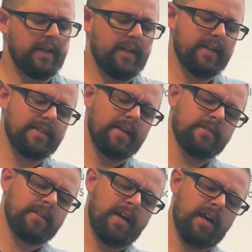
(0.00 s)
It
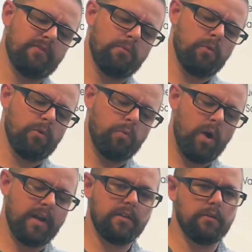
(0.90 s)
tends to have a more
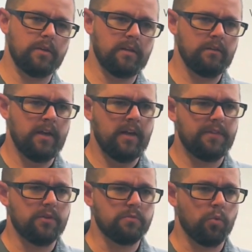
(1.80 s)
wide union.
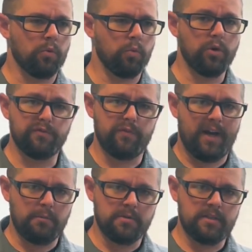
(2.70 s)
There's more wood
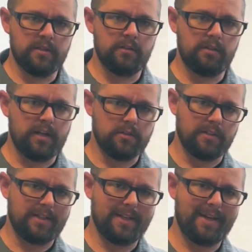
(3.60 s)
fibers in there
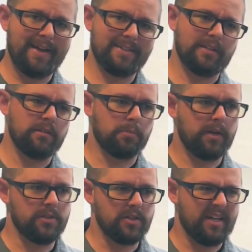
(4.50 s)
actually connecting the
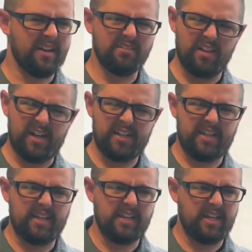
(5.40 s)
branch and kind of
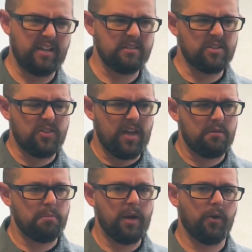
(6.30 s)
locking it into
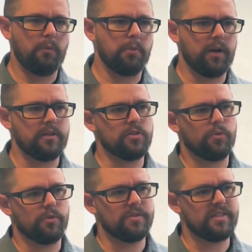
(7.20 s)
that parent branch
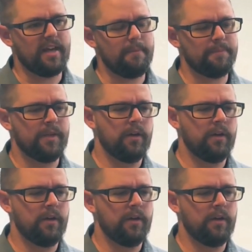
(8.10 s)
or stem.